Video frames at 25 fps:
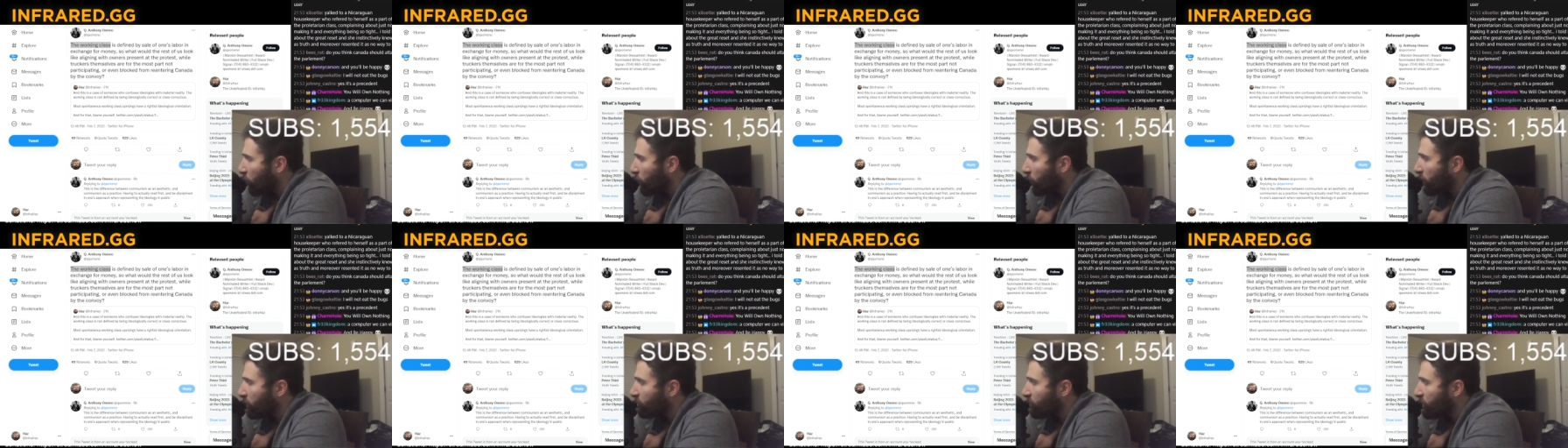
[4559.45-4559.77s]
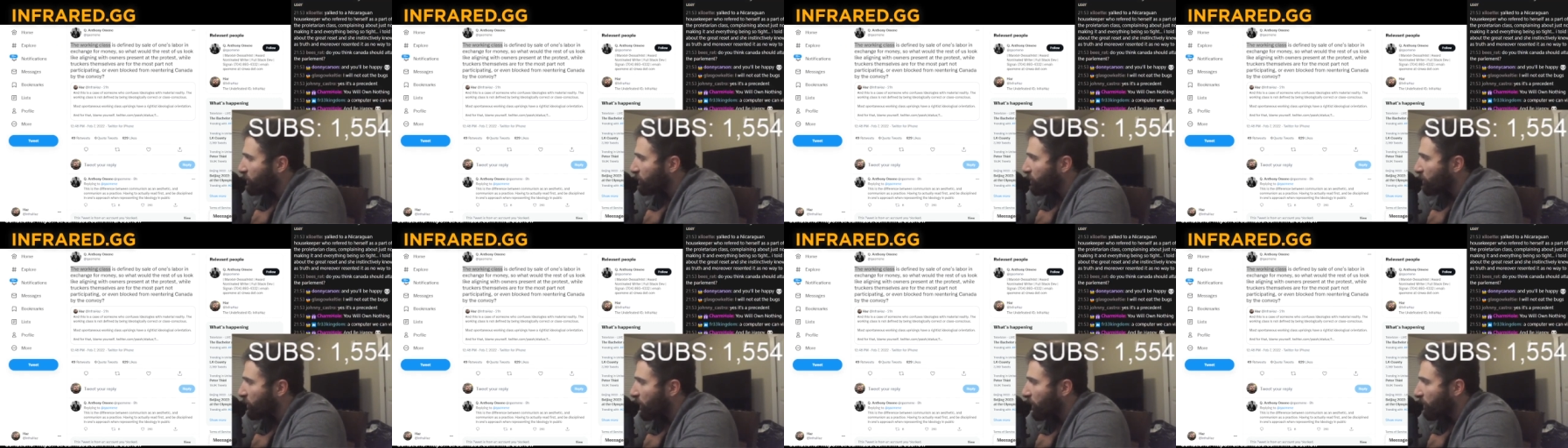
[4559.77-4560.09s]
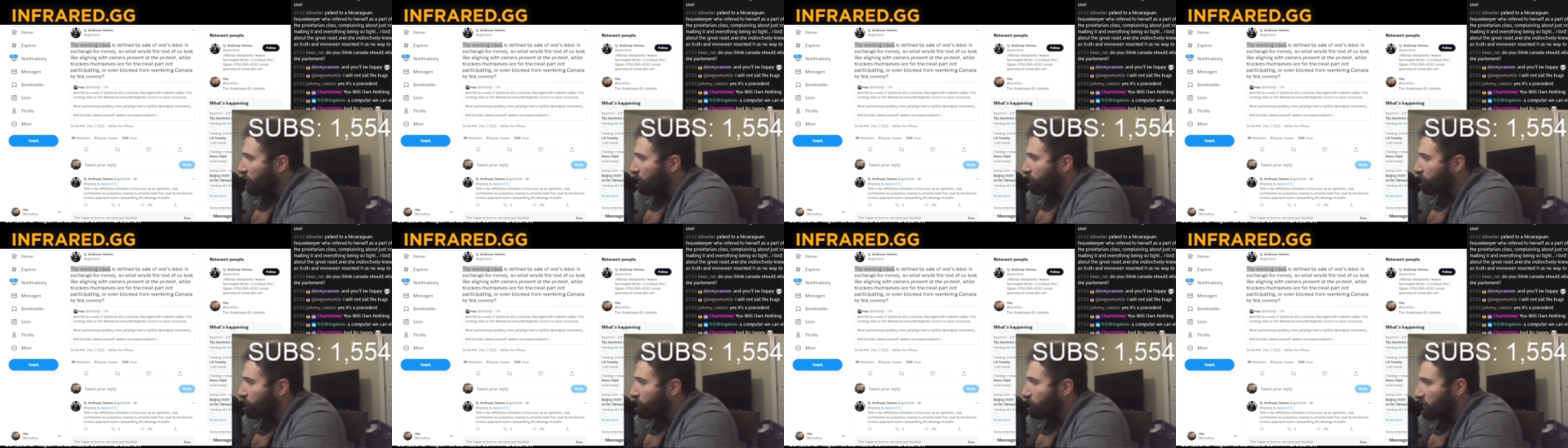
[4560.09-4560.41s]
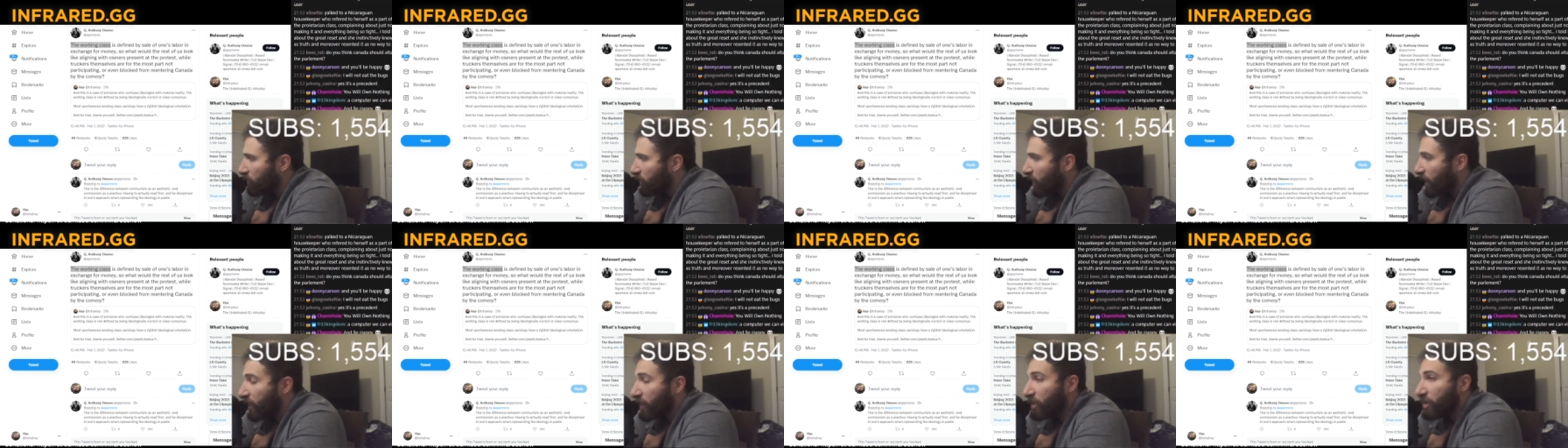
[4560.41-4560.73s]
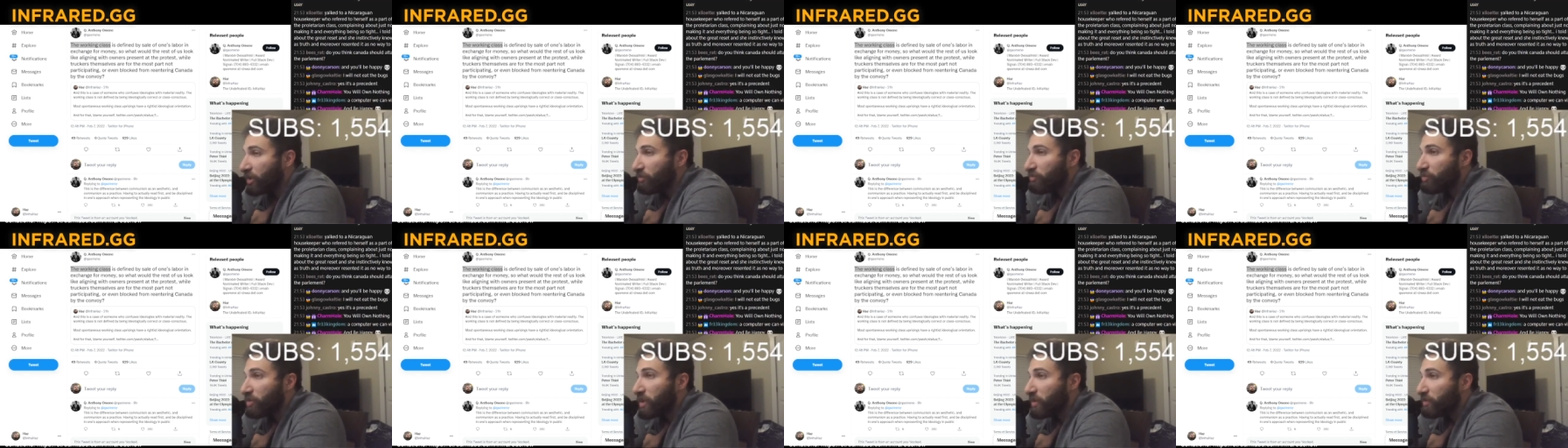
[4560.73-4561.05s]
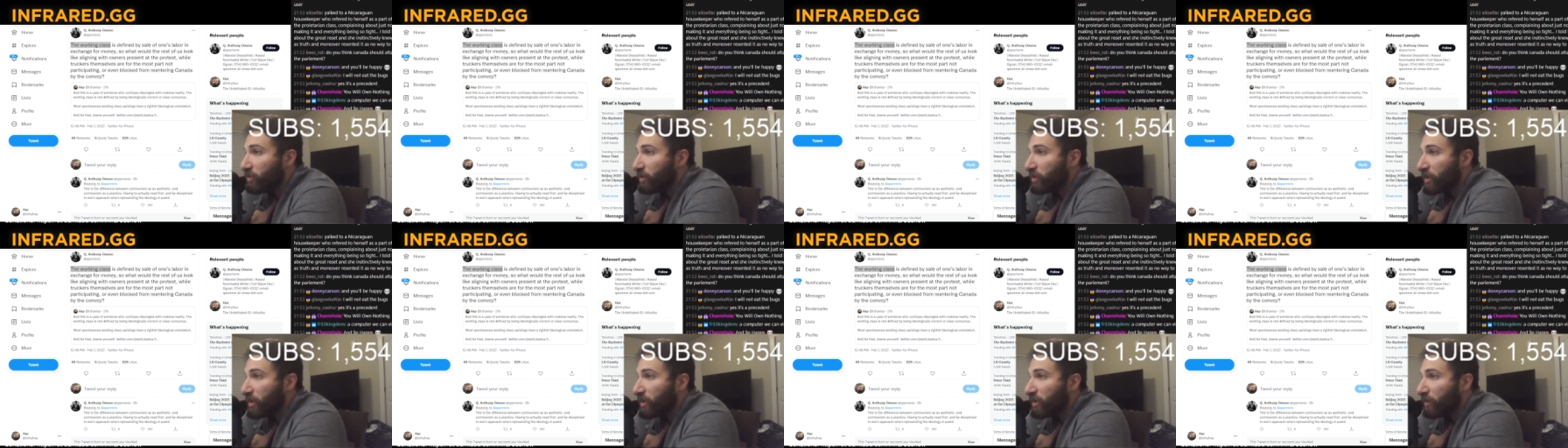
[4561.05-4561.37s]
We'll become like the
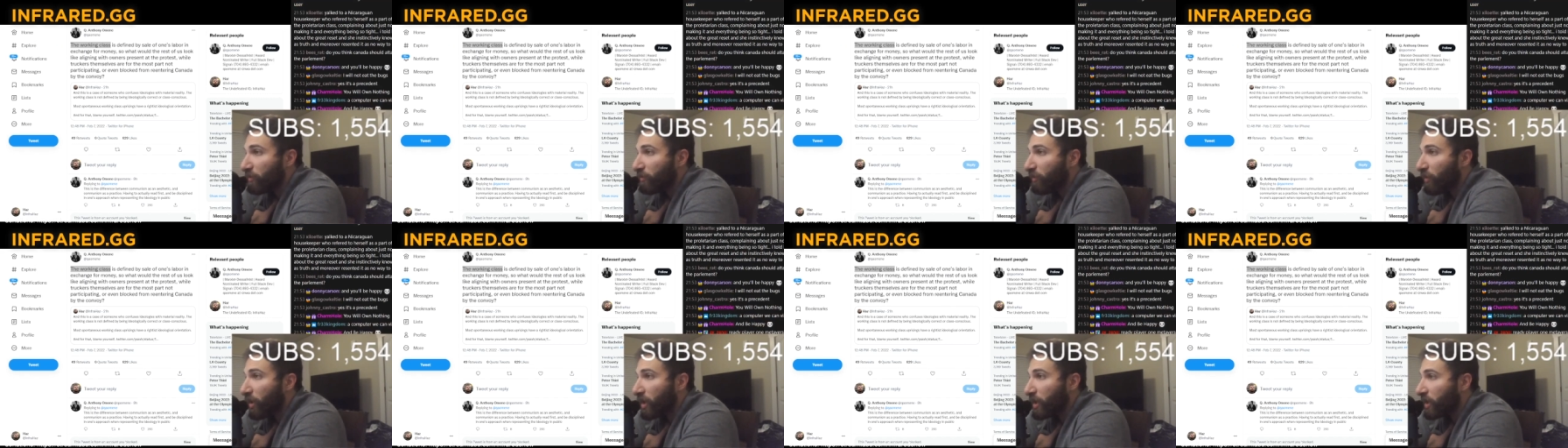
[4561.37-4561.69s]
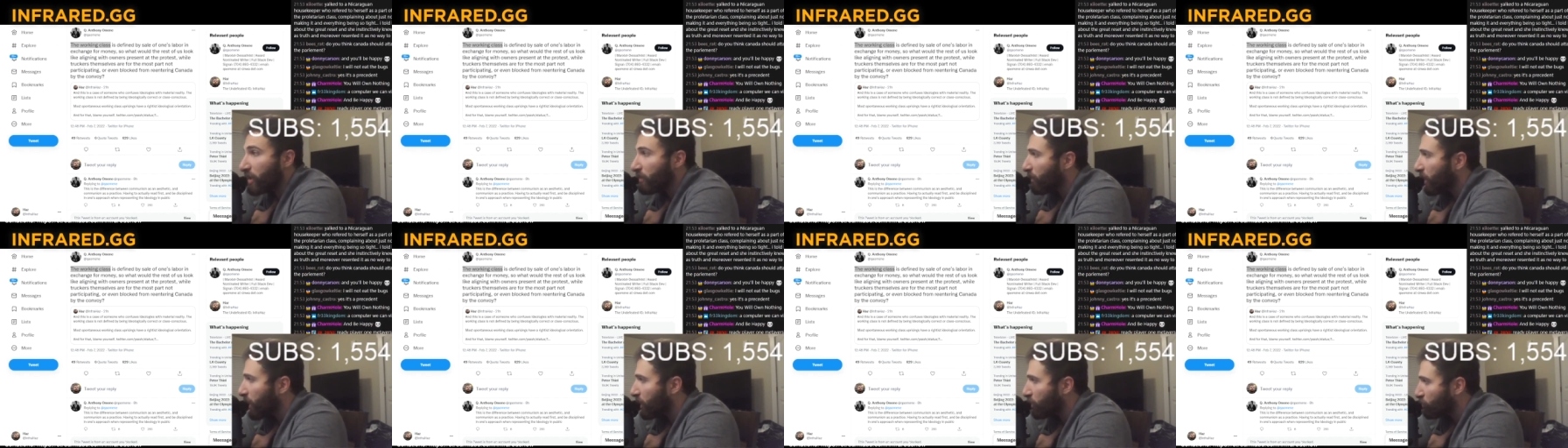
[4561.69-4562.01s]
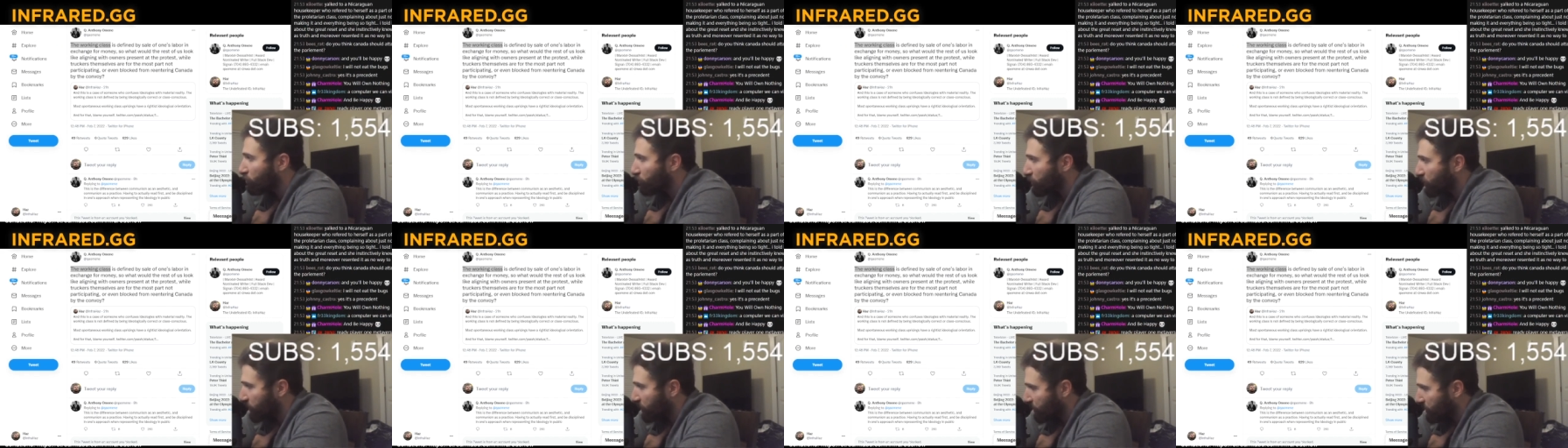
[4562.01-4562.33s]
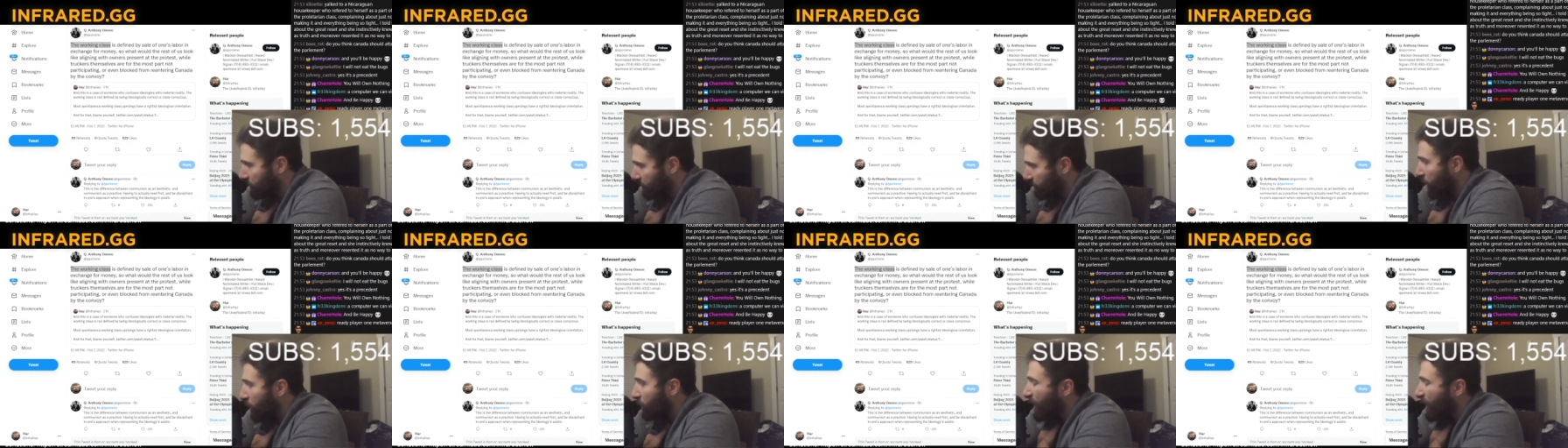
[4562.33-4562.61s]
people in the fucking matrix.